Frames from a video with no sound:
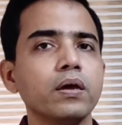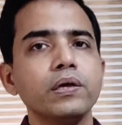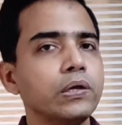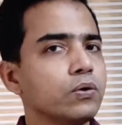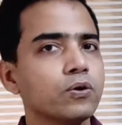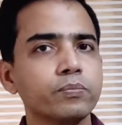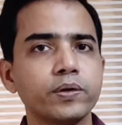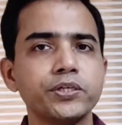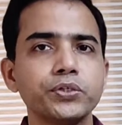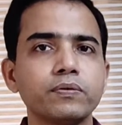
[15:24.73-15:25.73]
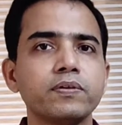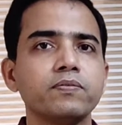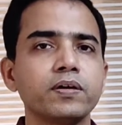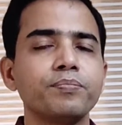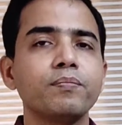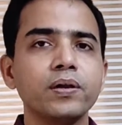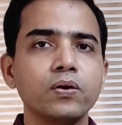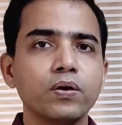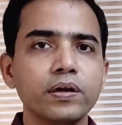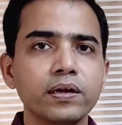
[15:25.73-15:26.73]
incorporation of the word public
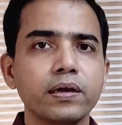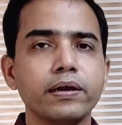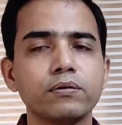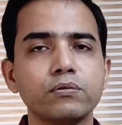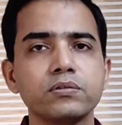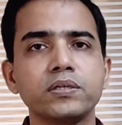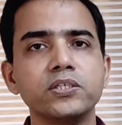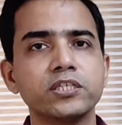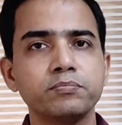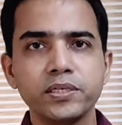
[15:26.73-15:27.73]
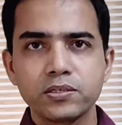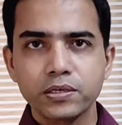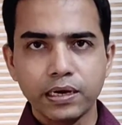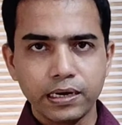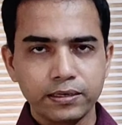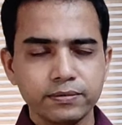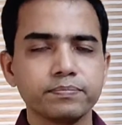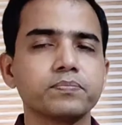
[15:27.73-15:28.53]
order, and those three judgments are: